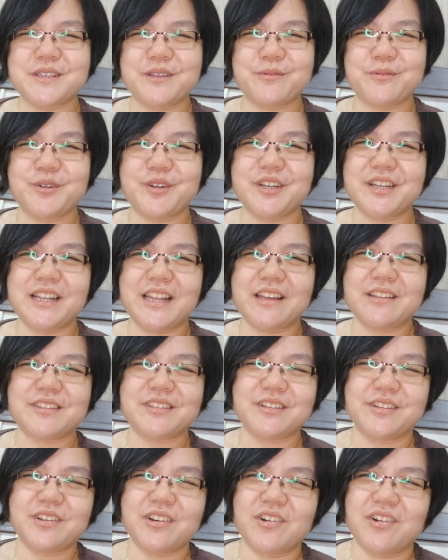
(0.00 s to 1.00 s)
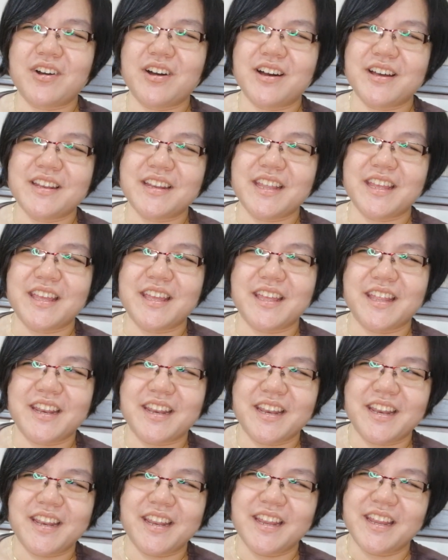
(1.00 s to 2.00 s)
and weren't allowed to go out,
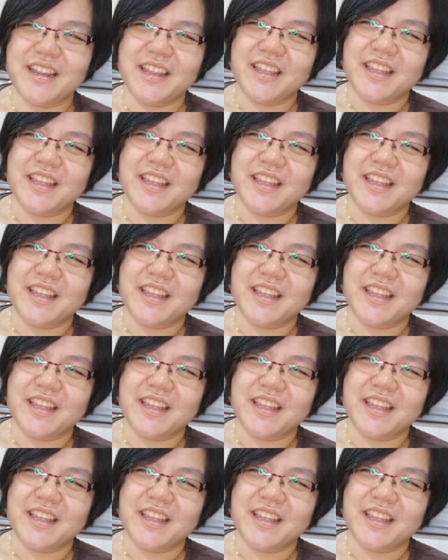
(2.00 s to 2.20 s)
and